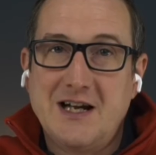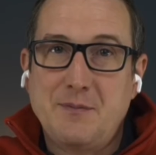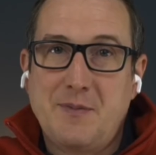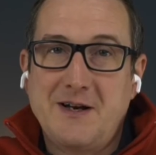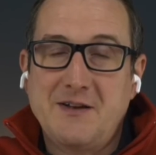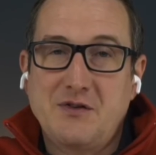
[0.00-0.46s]
Uh,
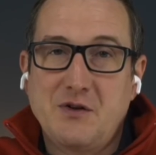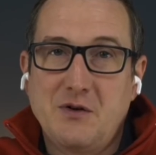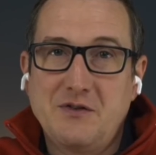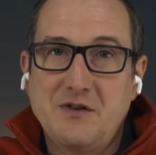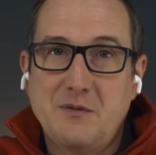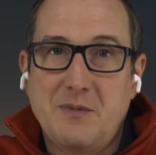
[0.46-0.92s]
but it's
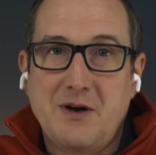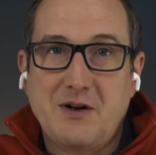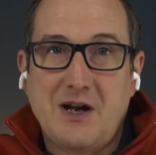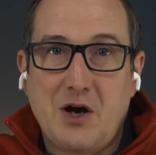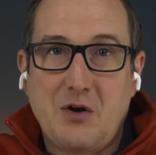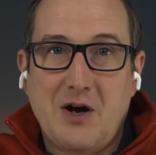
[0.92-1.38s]
also
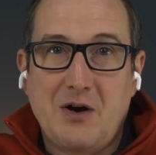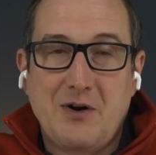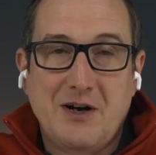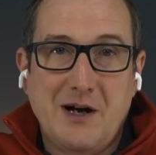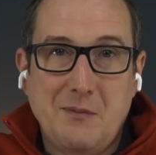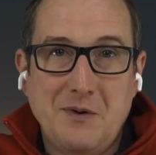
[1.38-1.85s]
about how
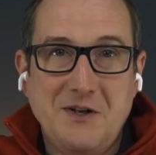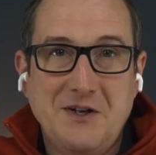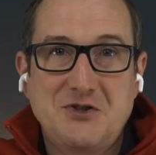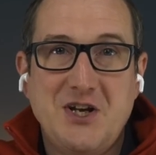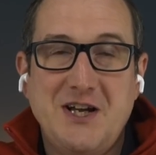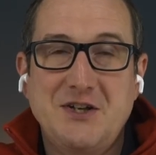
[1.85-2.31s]
our
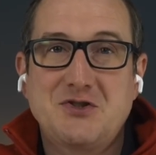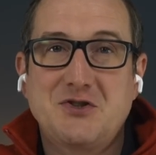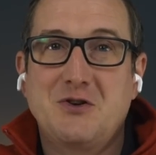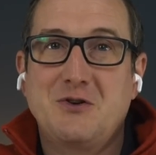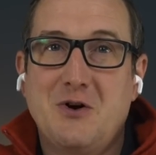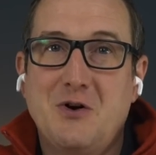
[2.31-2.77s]
company
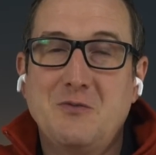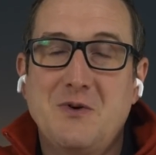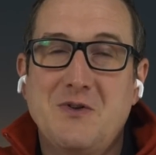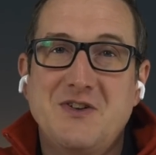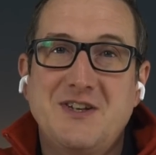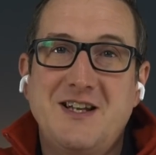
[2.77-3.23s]
changed along
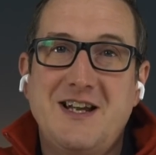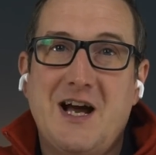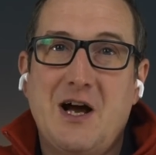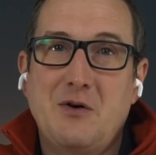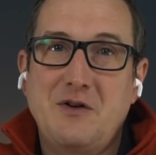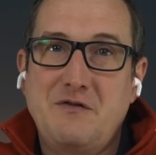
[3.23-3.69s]
with it and
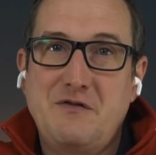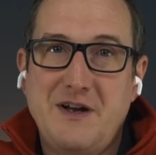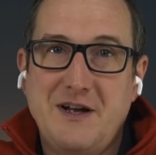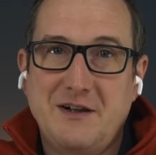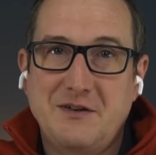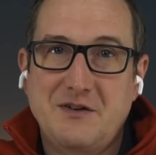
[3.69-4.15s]
how it
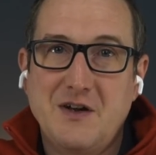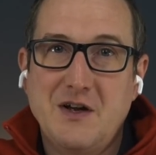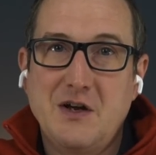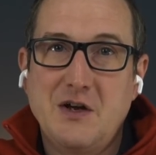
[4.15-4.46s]
felt